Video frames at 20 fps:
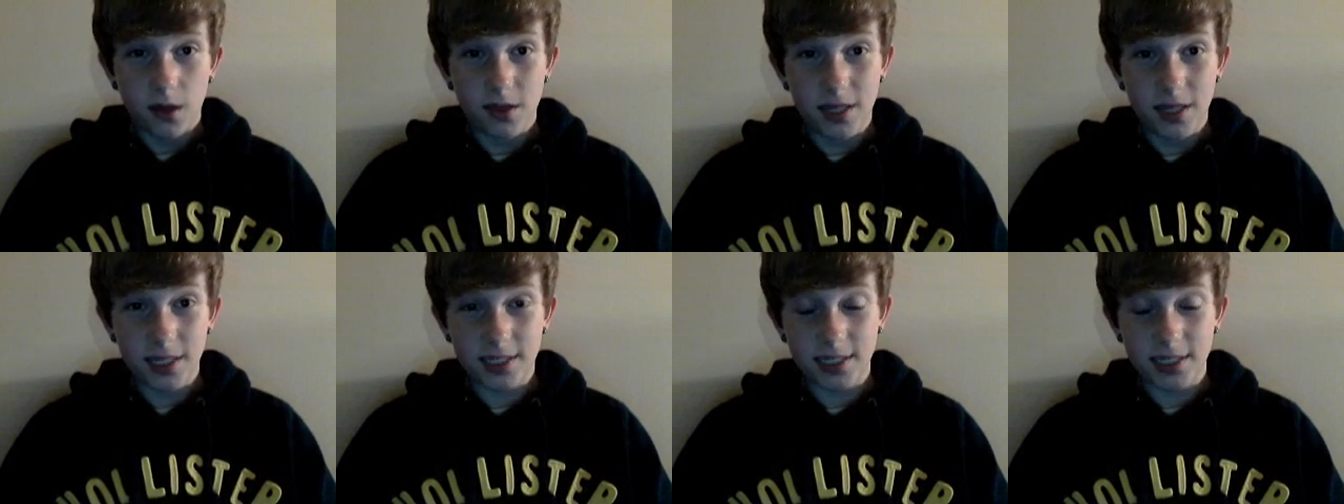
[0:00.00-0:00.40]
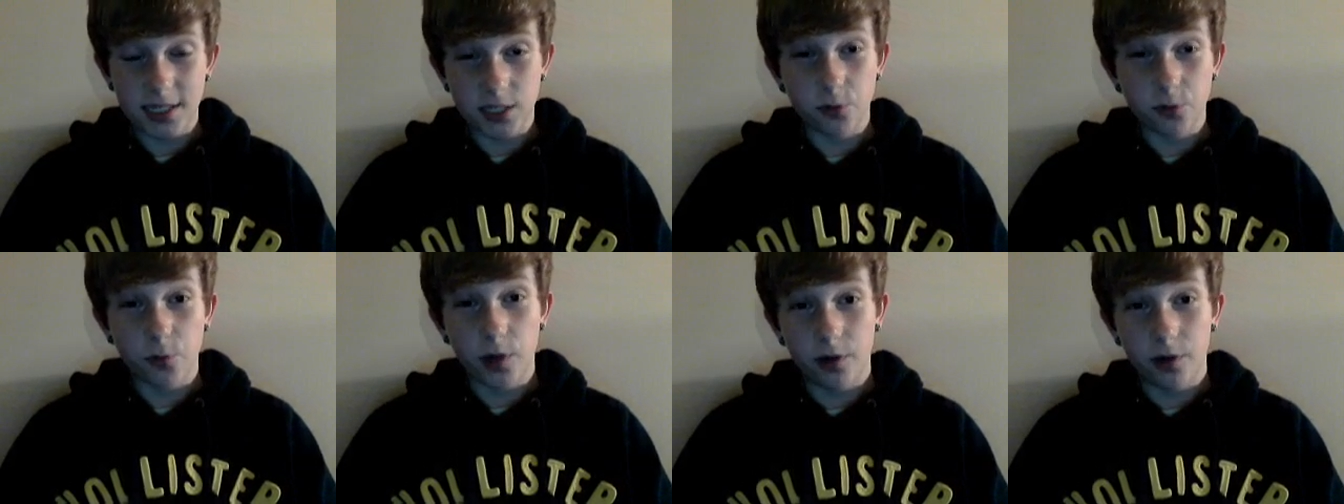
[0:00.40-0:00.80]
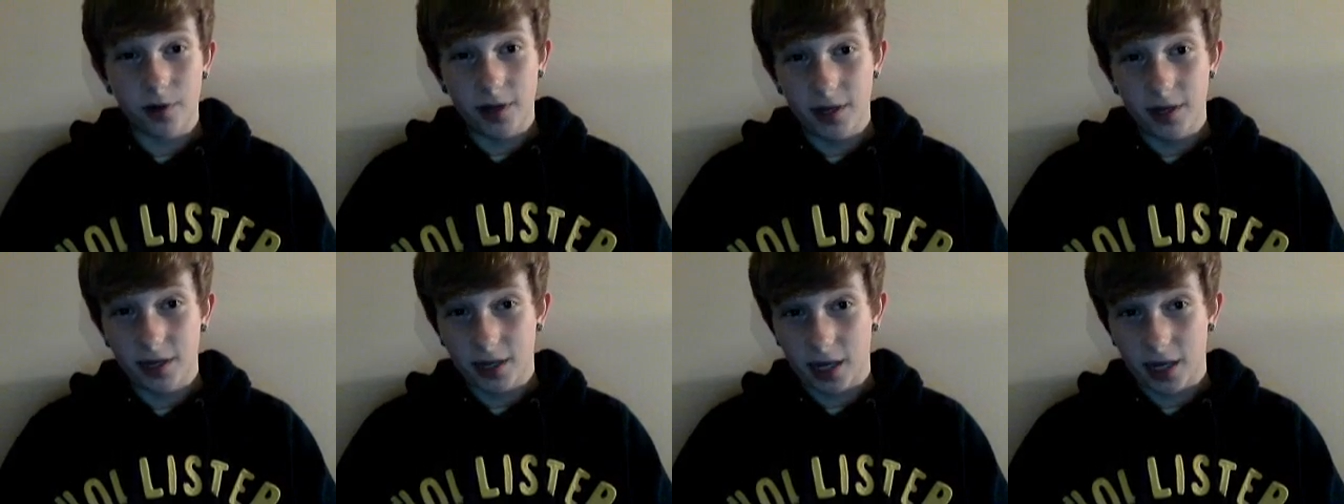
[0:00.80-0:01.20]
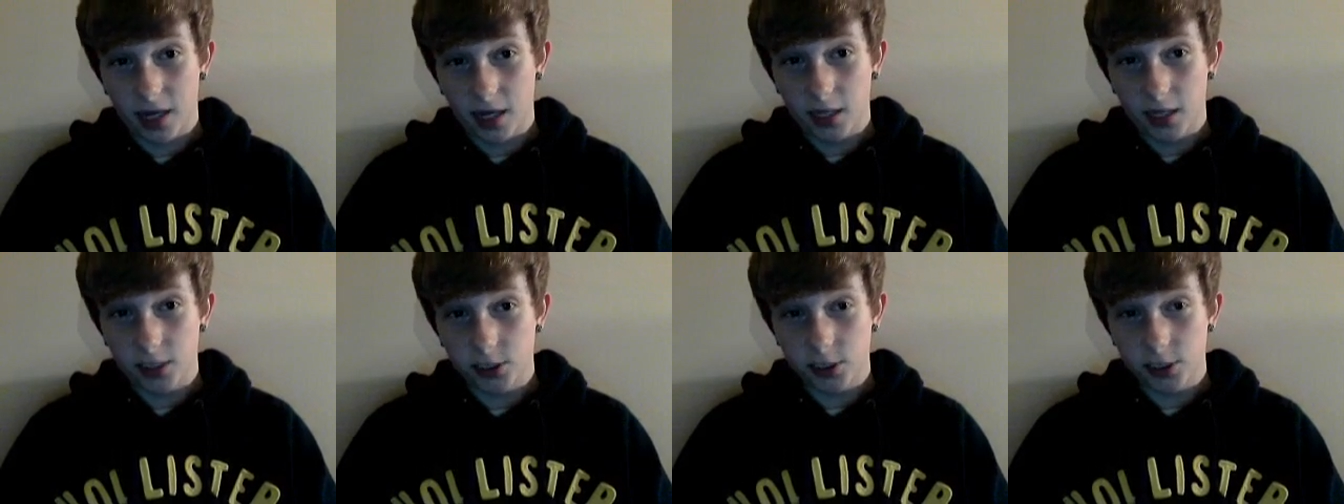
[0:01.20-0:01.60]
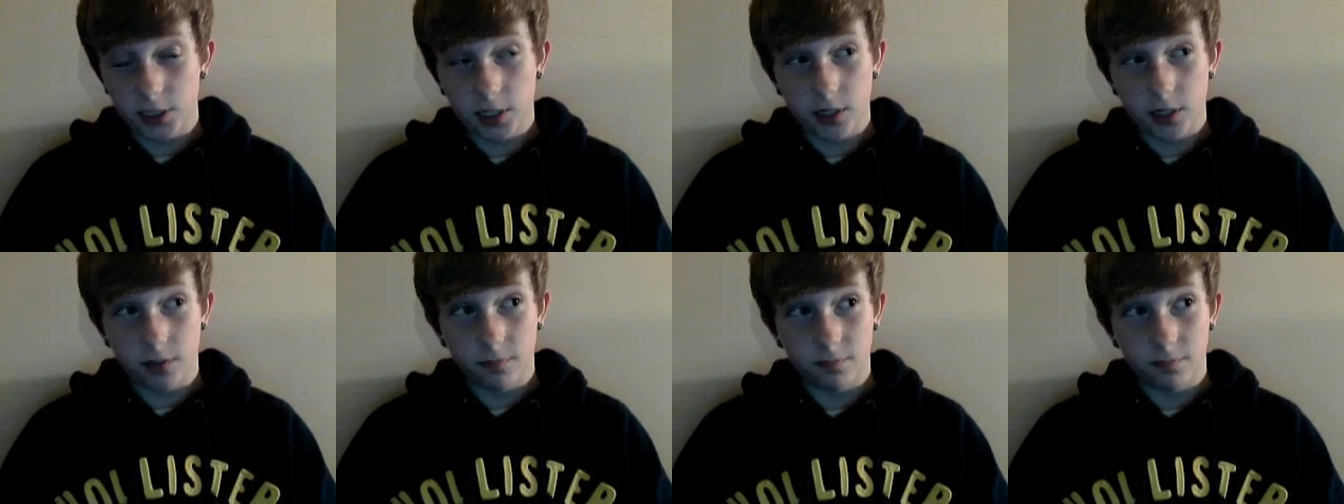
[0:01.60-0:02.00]
this is a real
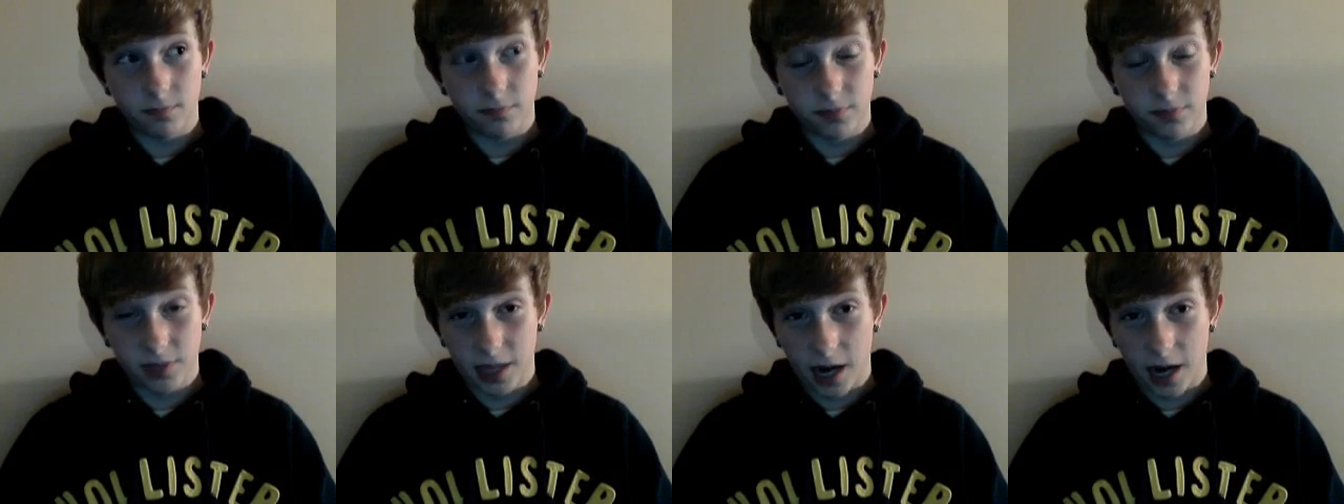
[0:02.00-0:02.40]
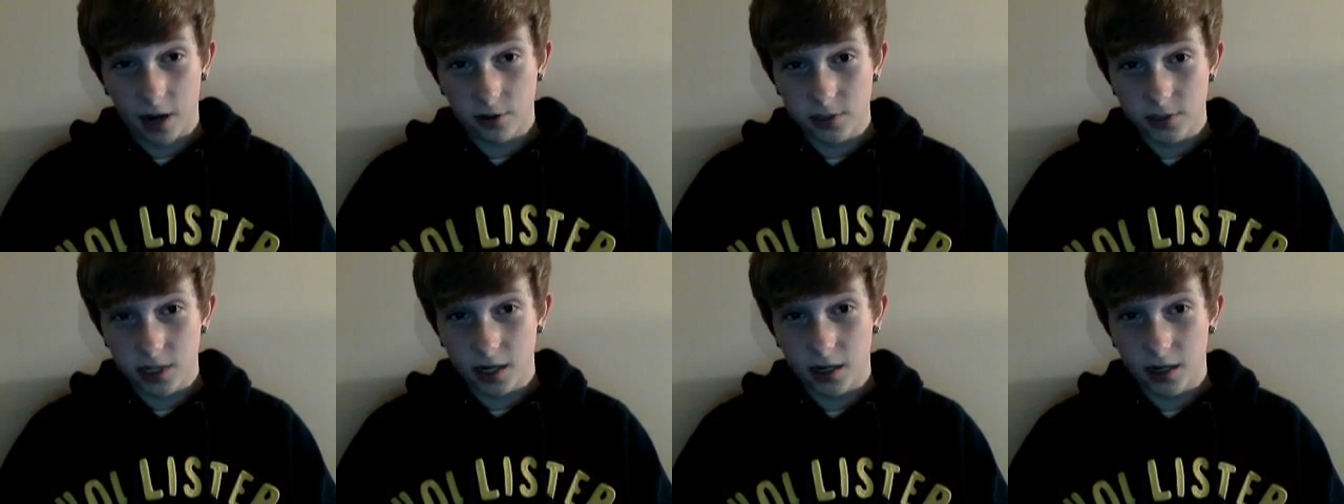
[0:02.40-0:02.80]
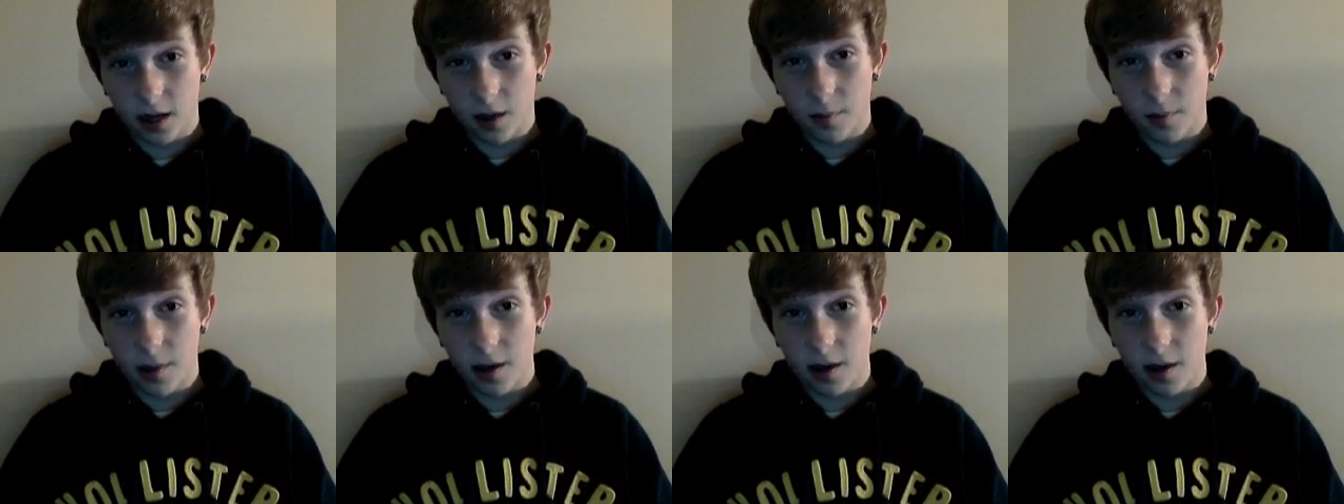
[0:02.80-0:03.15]
indication that I was going to come